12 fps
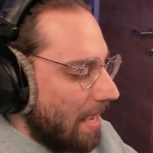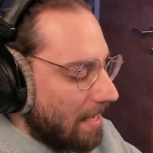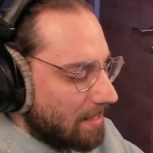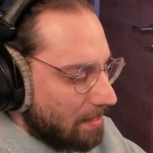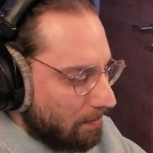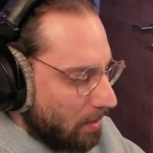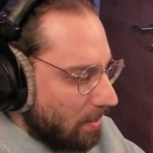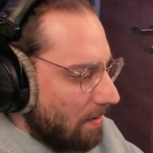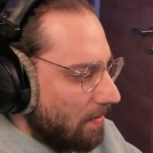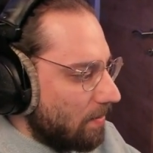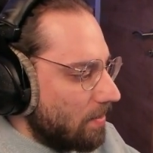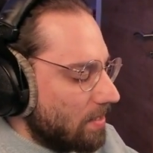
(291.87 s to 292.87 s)
That's the beauty
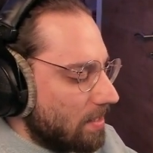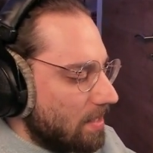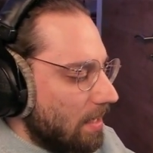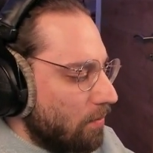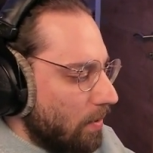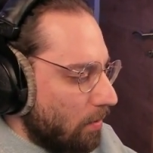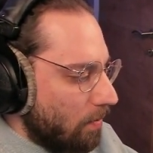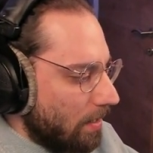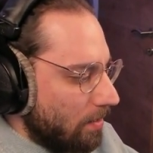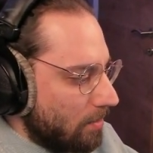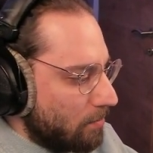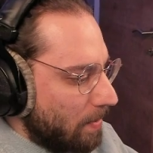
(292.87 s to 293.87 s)
of it, because it's like week
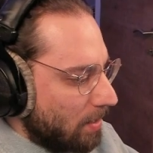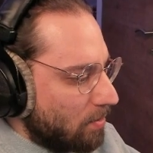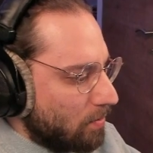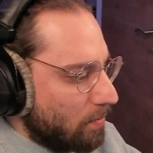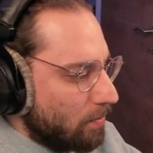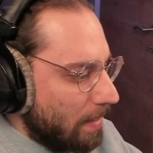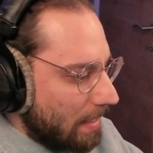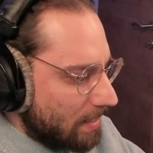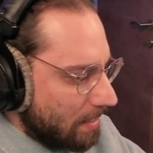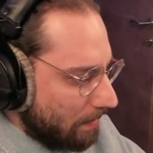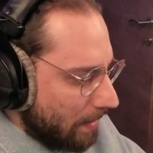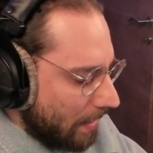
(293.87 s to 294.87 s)
1 you expect to make
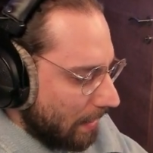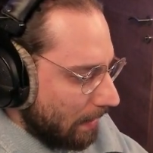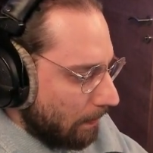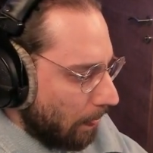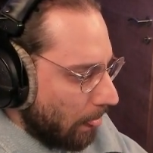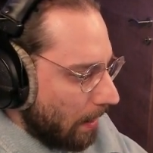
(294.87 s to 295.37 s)
something